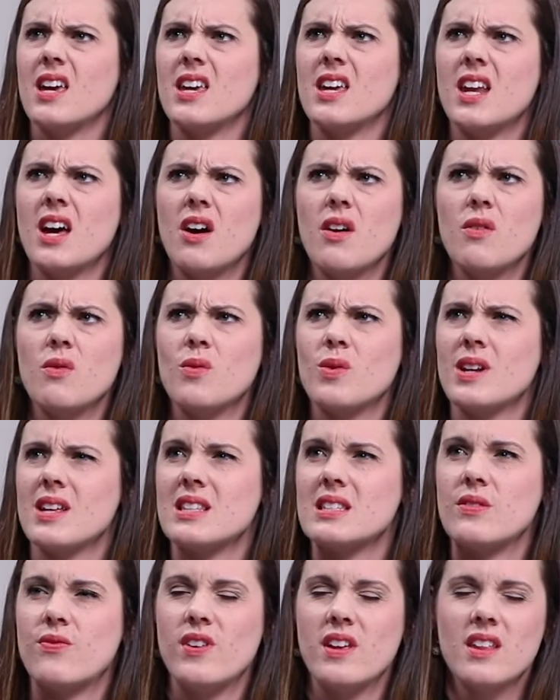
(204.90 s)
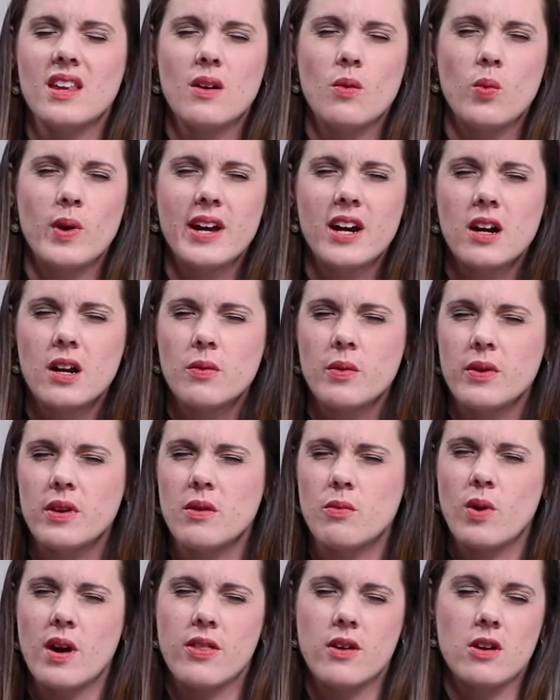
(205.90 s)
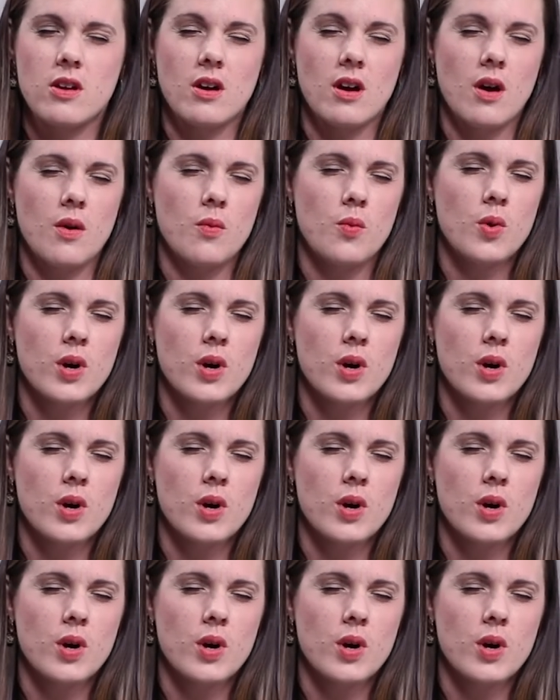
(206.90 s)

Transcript: You know, when it's feeling weird, when, whether you're at